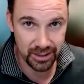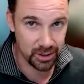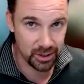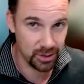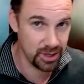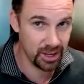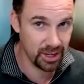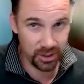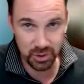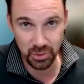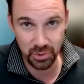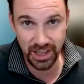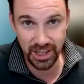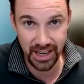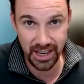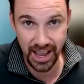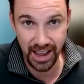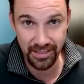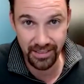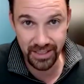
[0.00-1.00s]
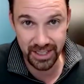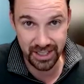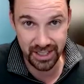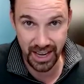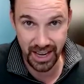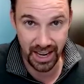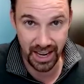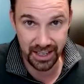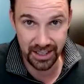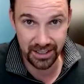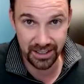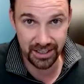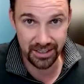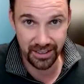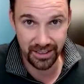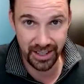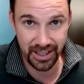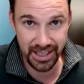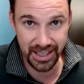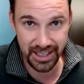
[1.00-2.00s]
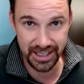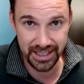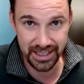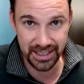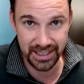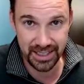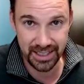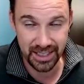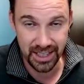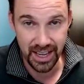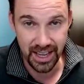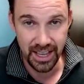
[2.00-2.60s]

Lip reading: 2 years, we didn't have this tech, right? It's